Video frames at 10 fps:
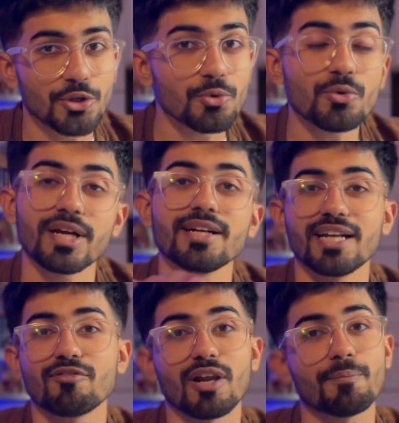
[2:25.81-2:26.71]
you can
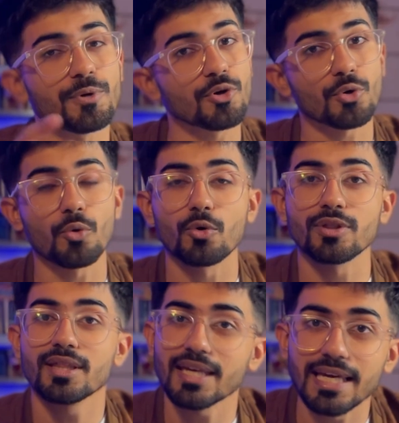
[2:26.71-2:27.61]
develop your
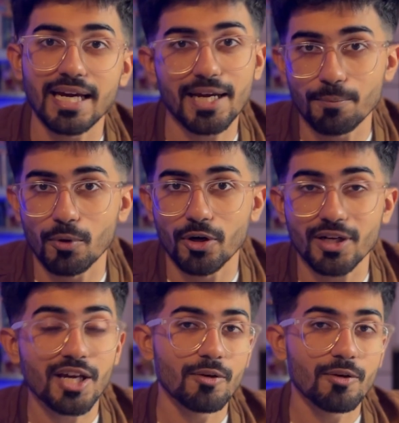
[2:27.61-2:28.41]
own AI bot